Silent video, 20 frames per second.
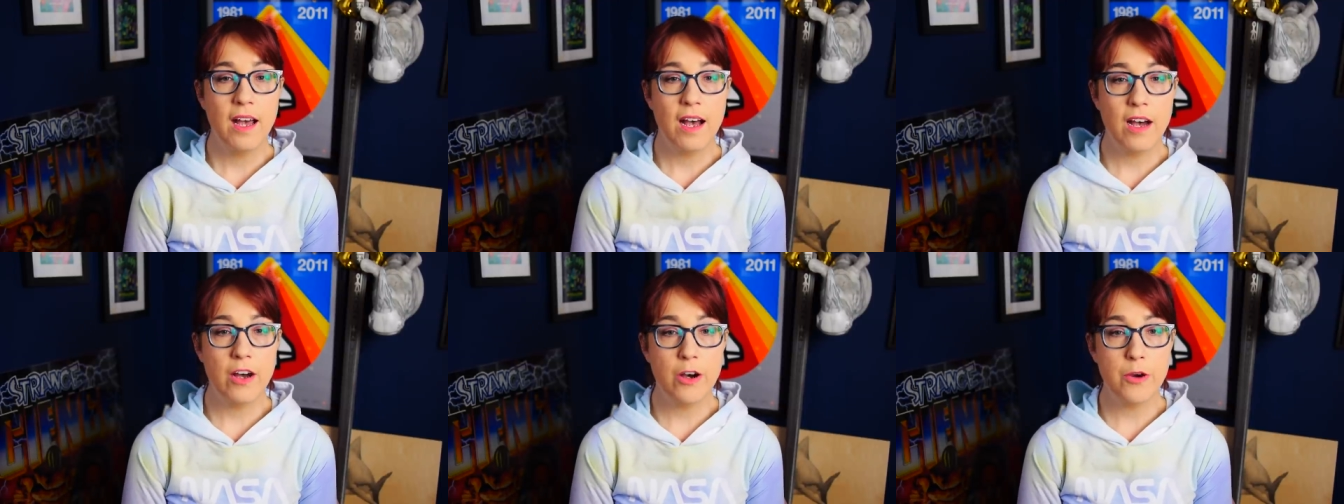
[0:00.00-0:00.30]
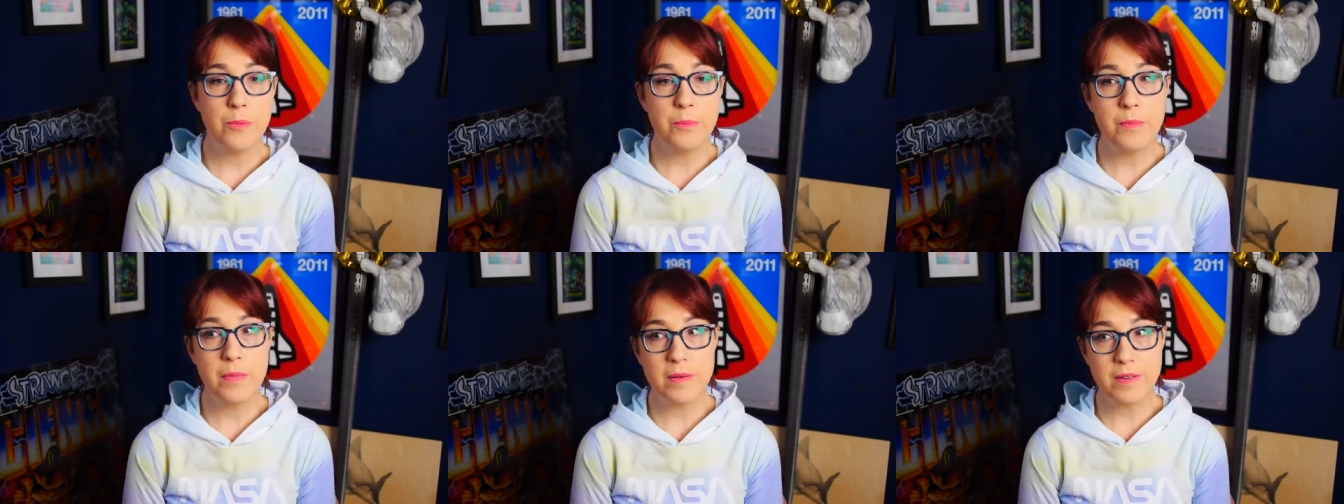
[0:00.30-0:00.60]

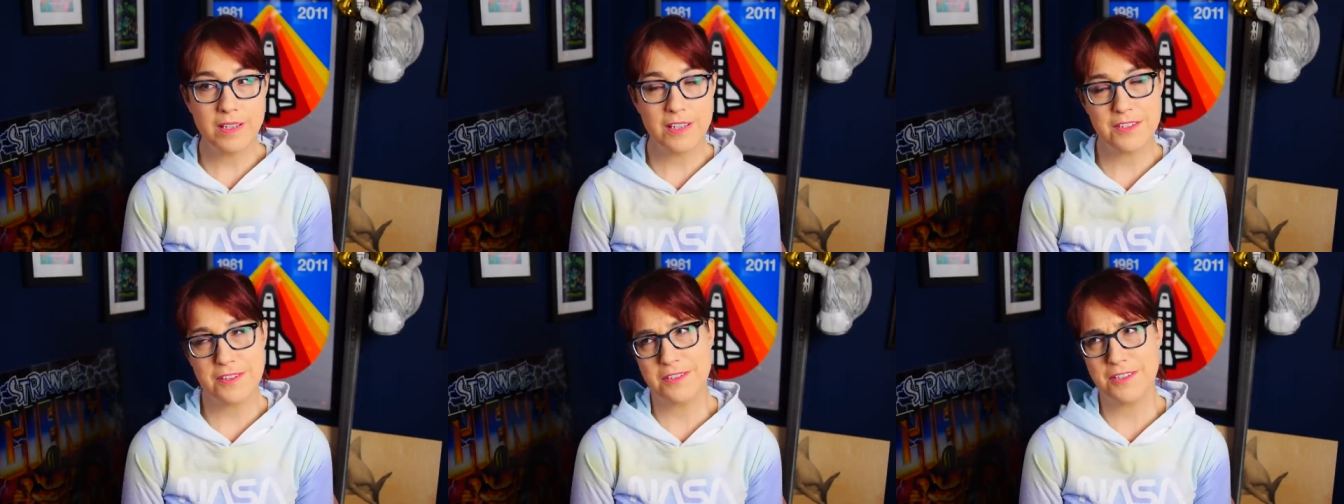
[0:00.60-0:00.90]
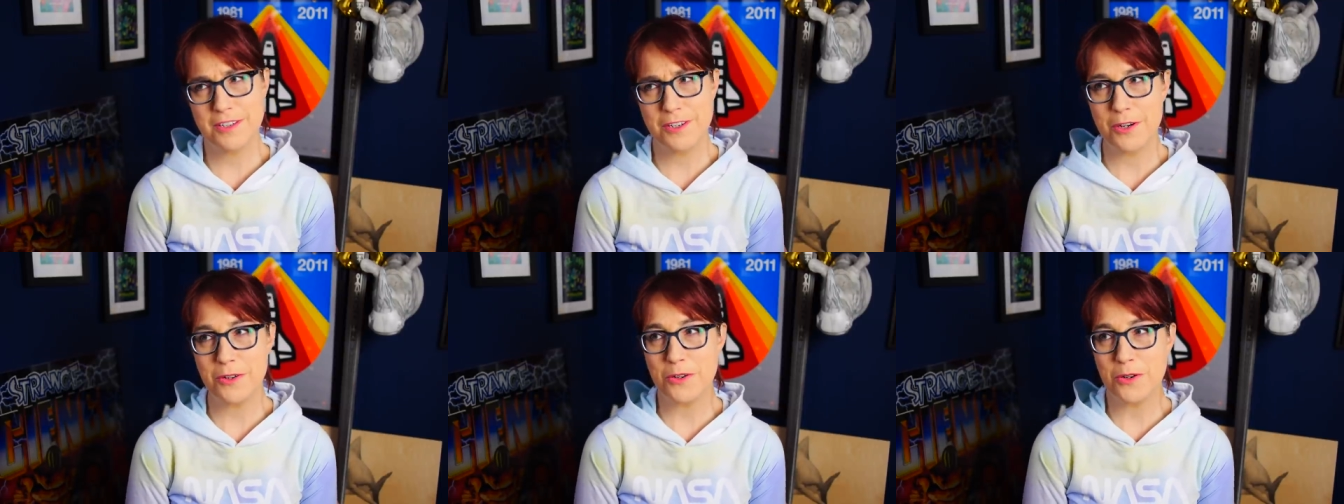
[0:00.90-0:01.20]
Um,
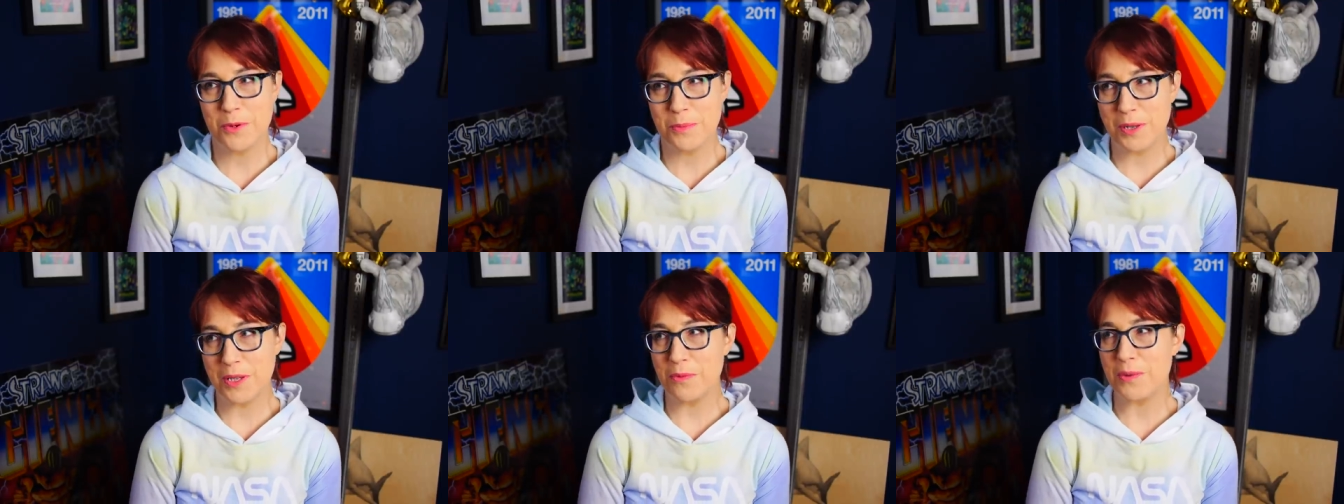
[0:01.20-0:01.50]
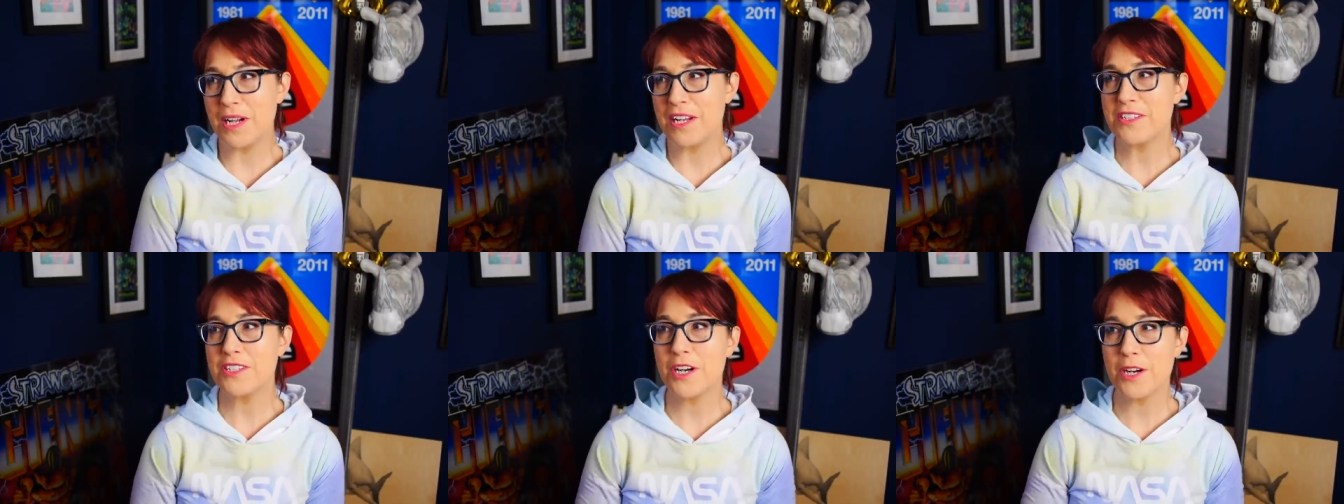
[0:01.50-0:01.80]
cause, you know, normally
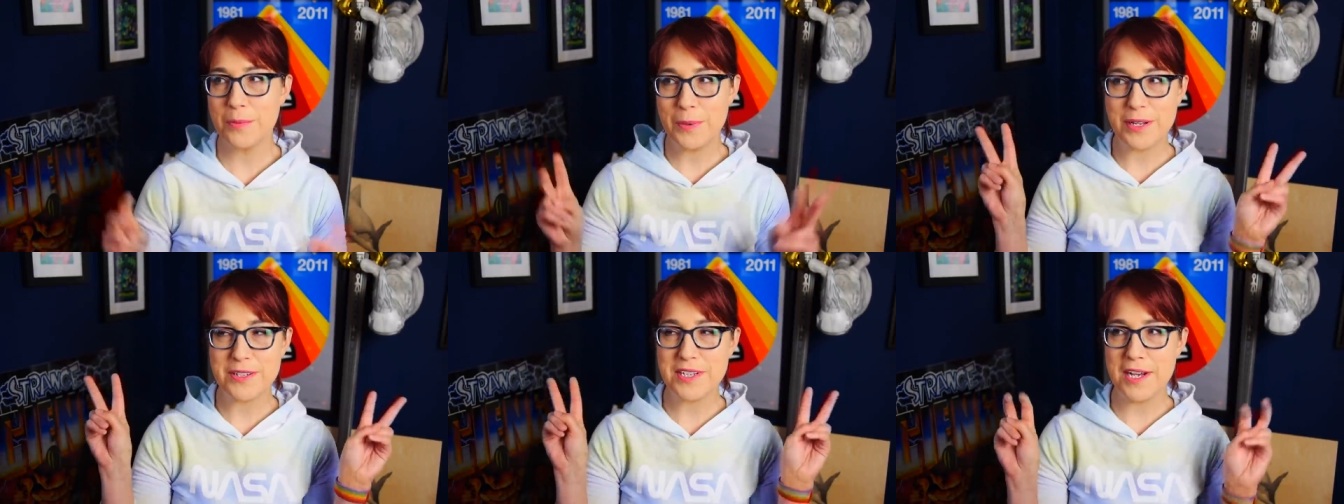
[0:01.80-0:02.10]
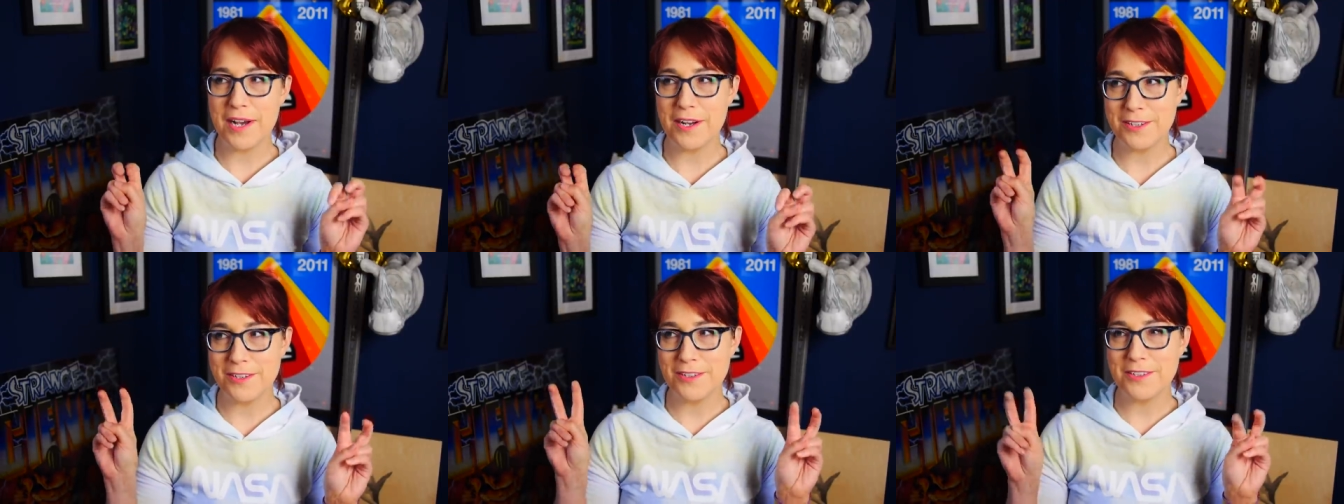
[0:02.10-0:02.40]
when I talk about
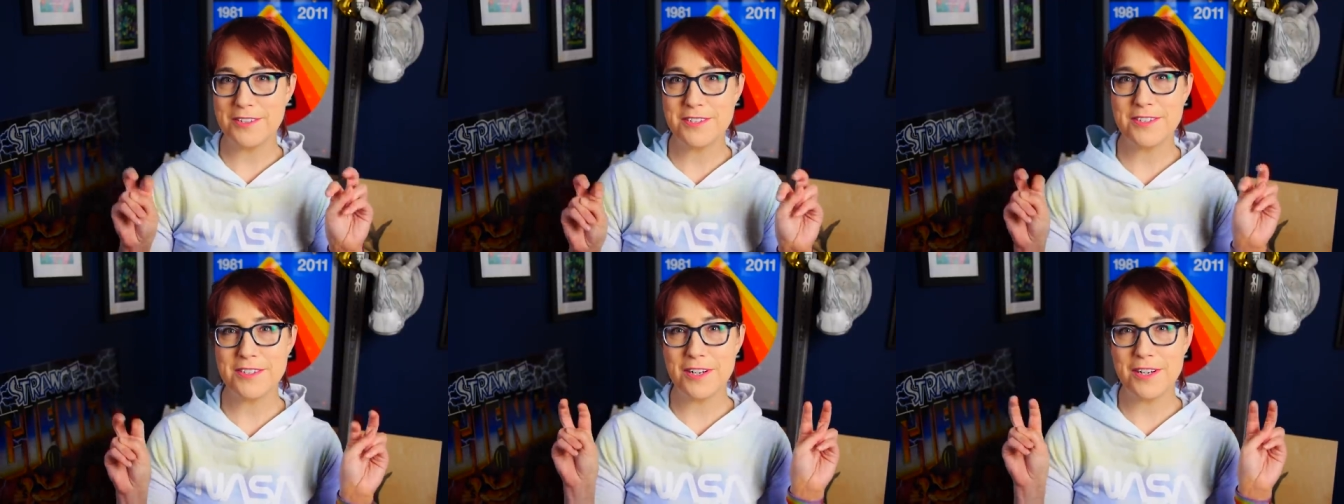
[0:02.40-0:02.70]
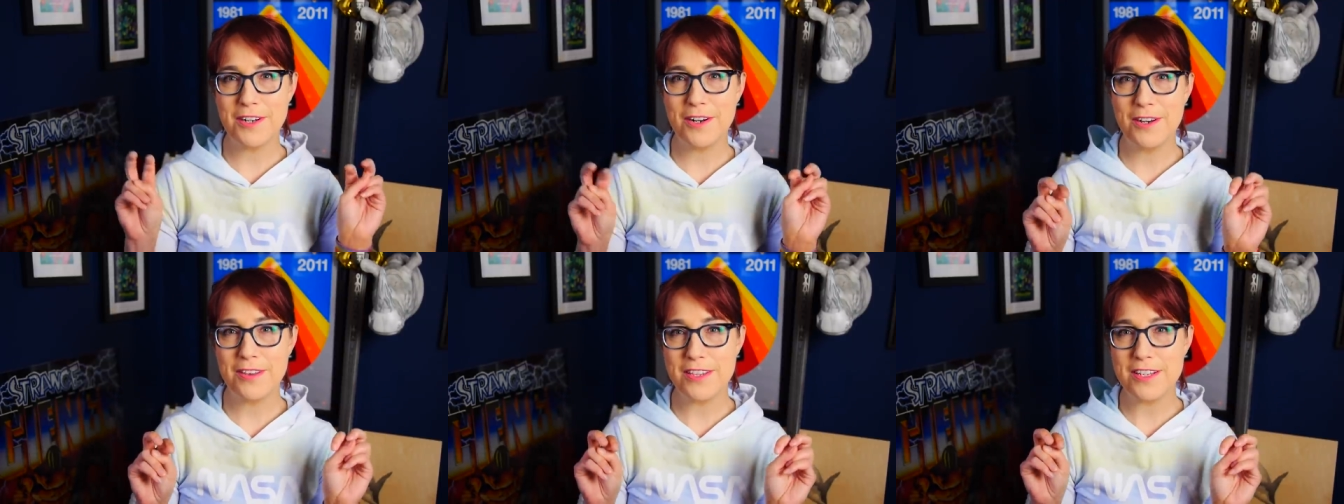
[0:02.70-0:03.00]
doctors
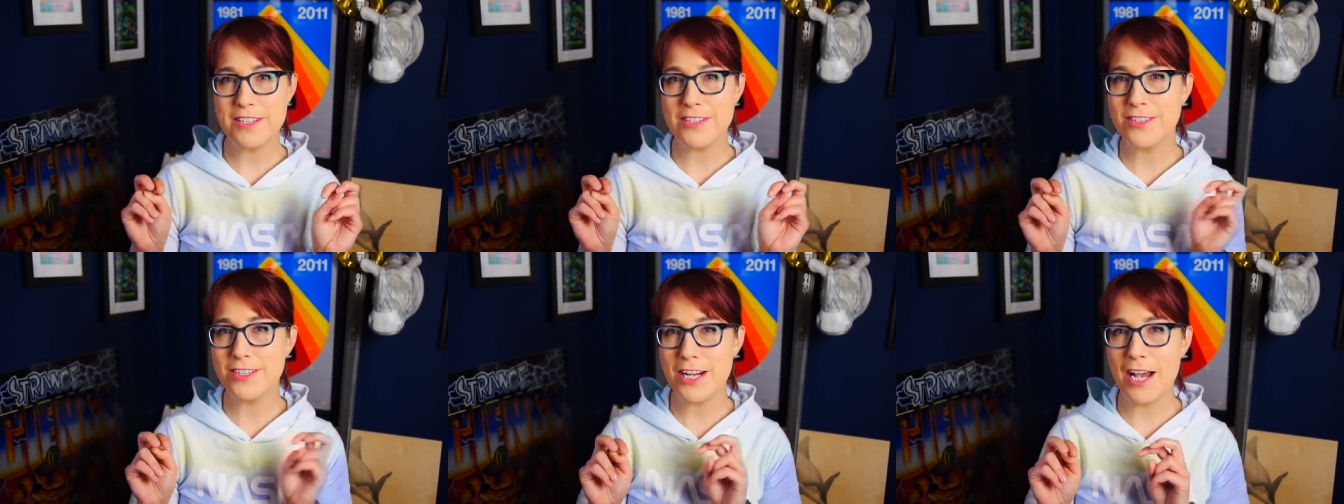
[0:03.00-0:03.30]
on this